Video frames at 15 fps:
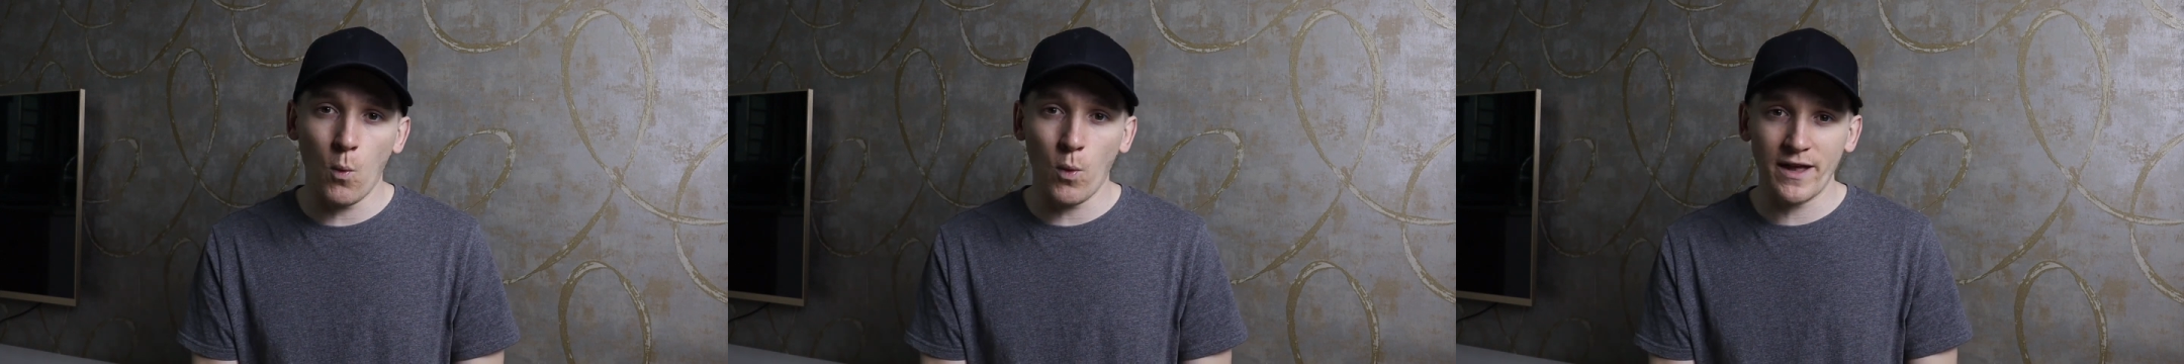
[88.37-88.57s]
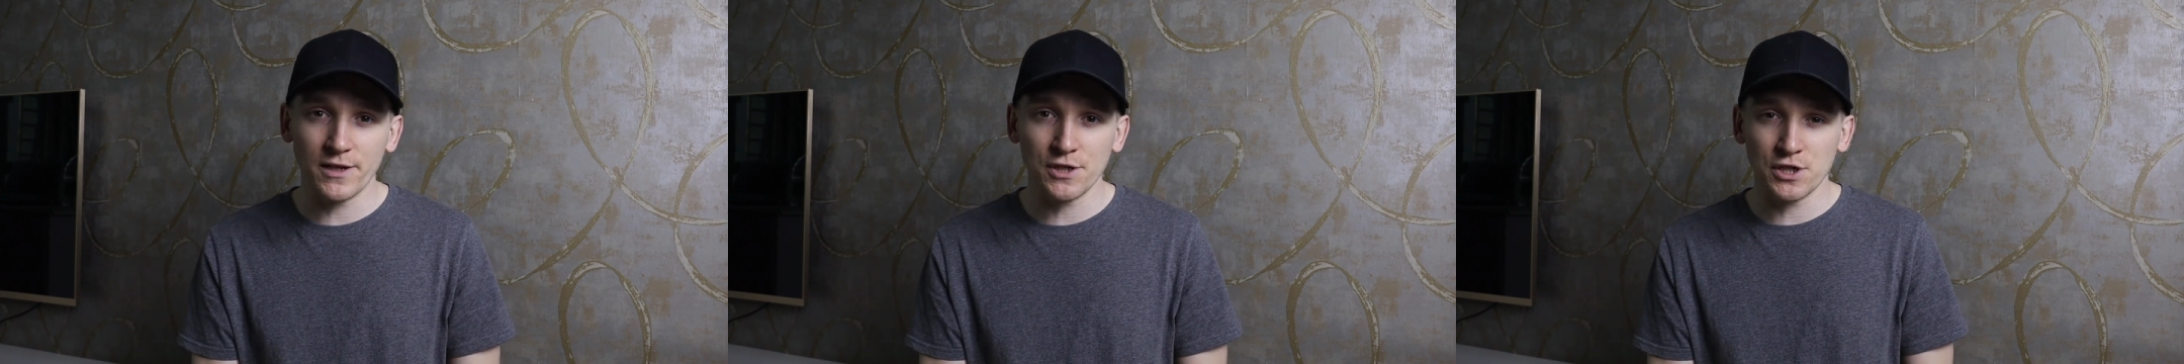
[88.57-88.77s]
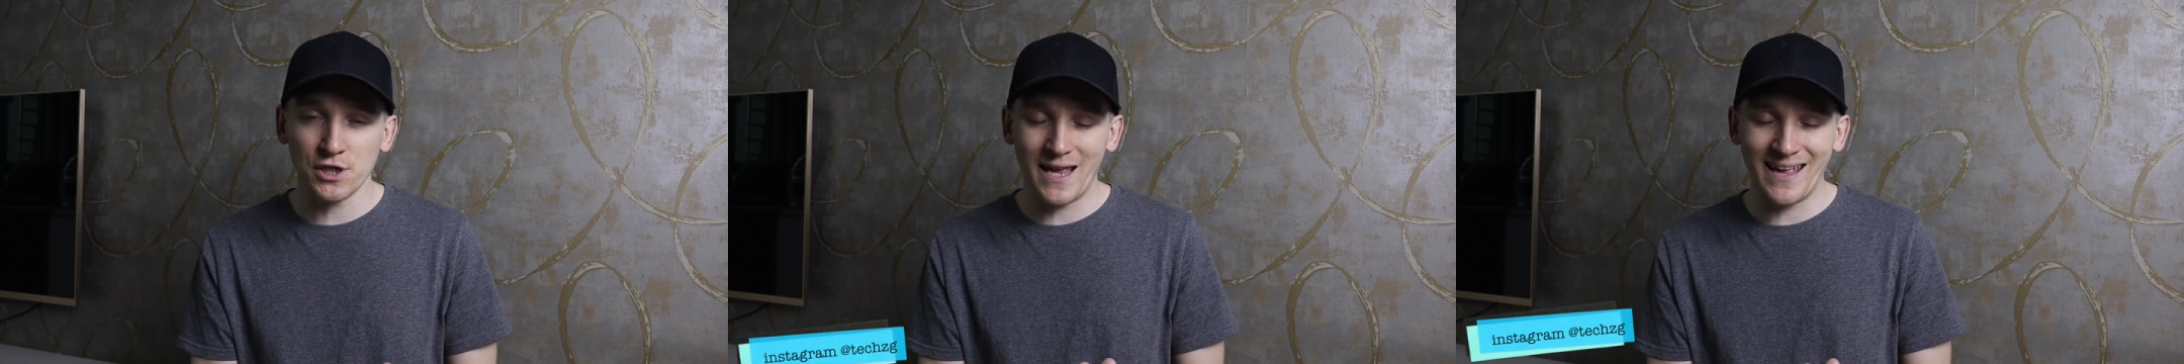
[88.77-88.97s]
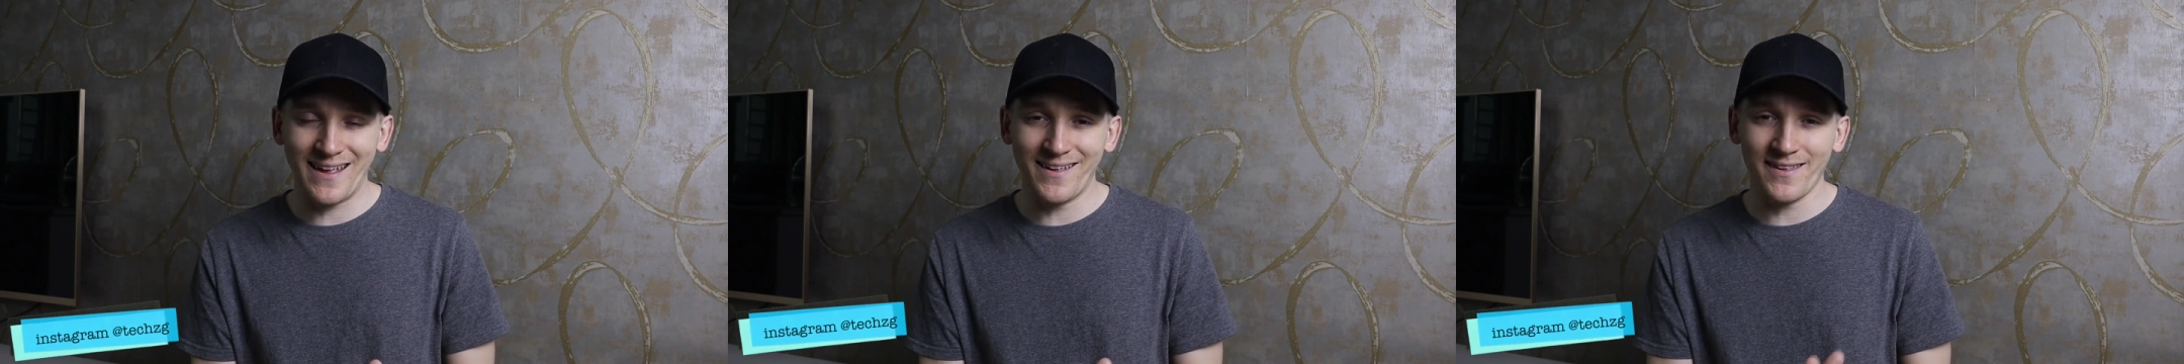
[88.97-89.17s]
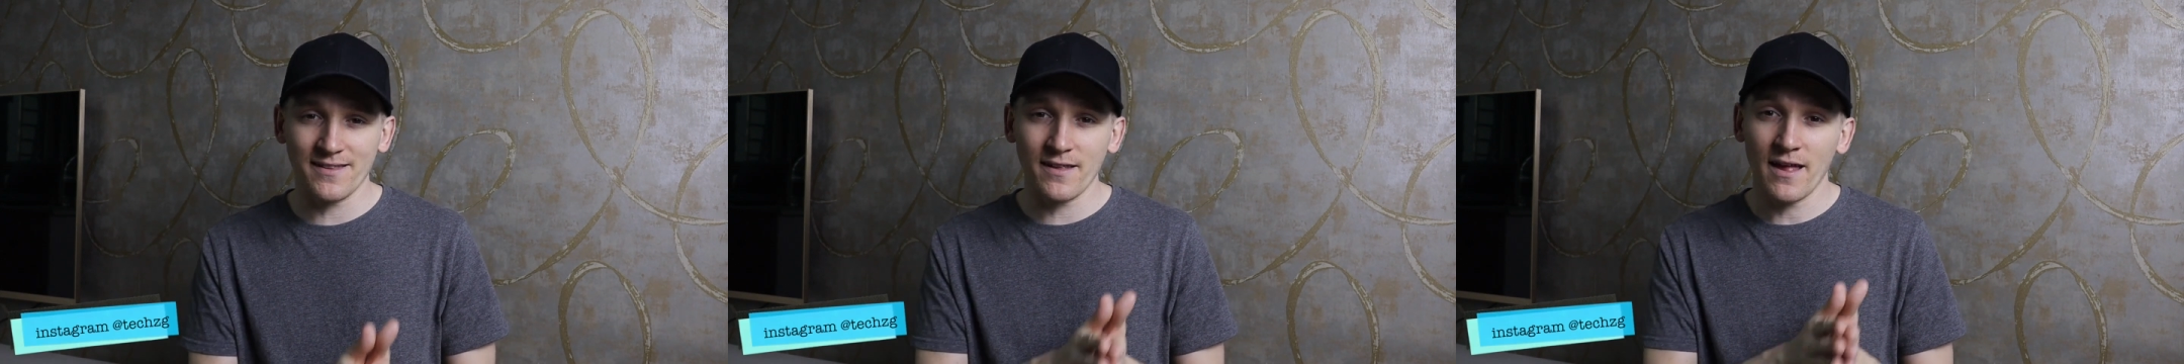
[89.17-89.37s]
which
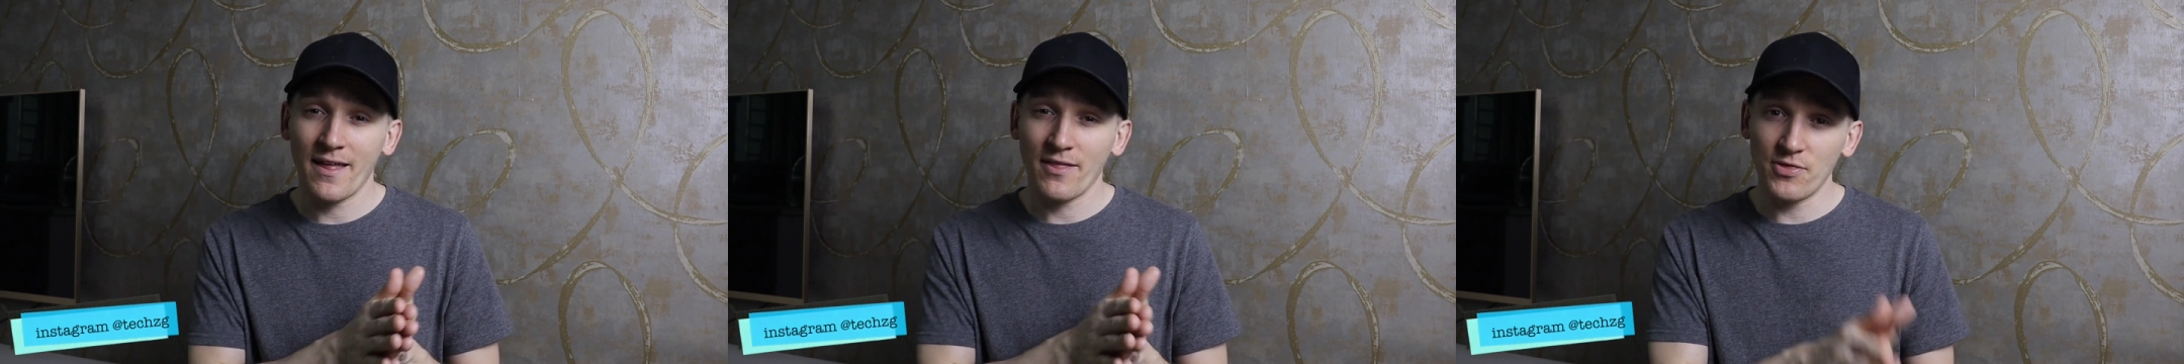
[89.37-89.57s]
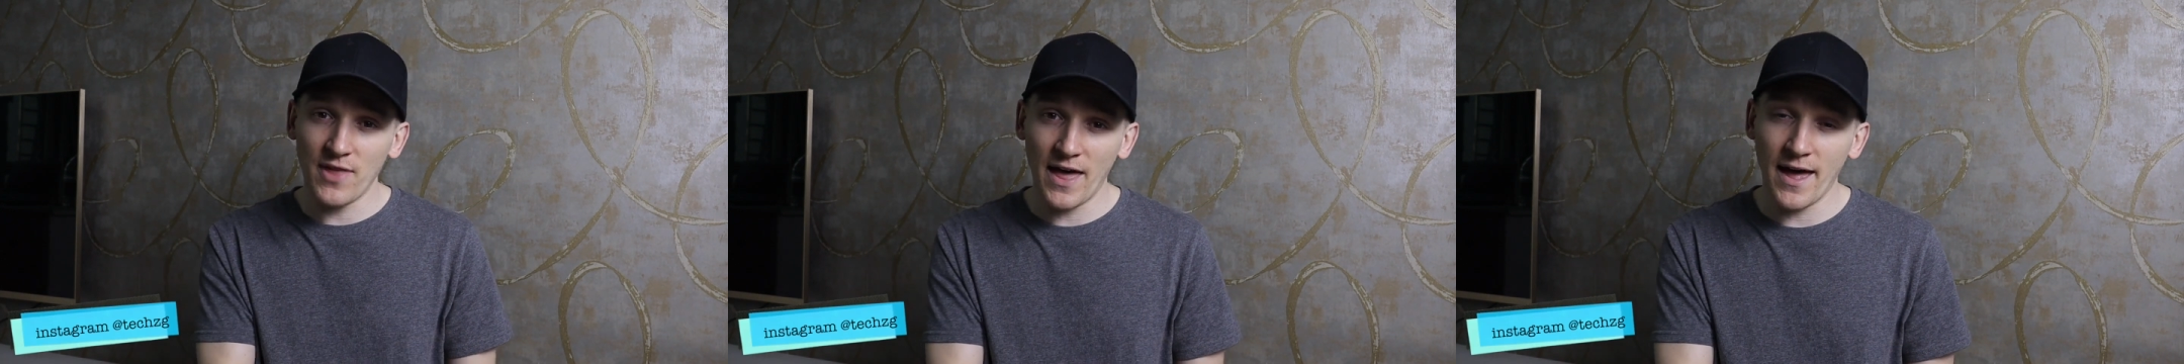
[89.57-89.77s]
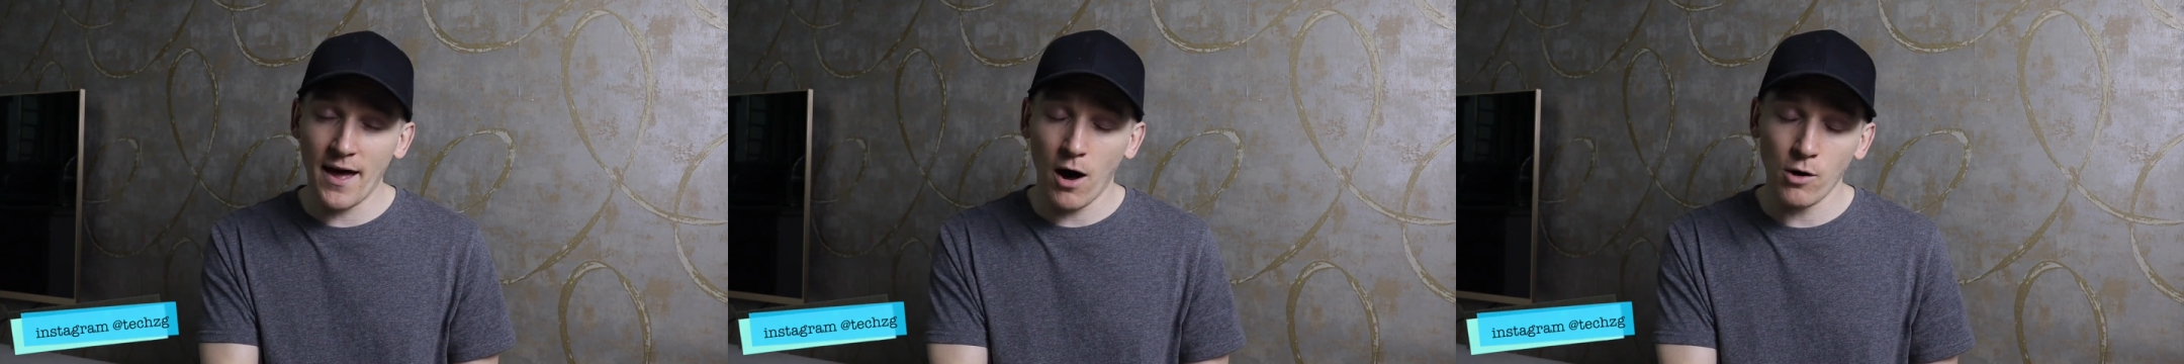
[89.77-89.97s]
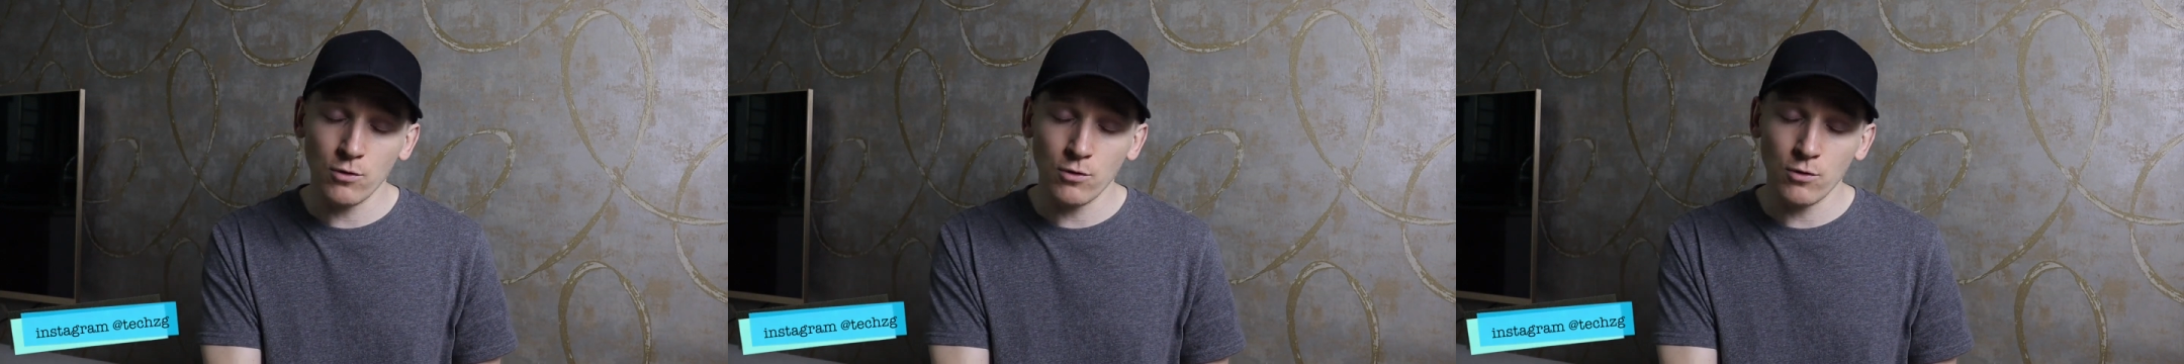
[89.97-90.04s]
is their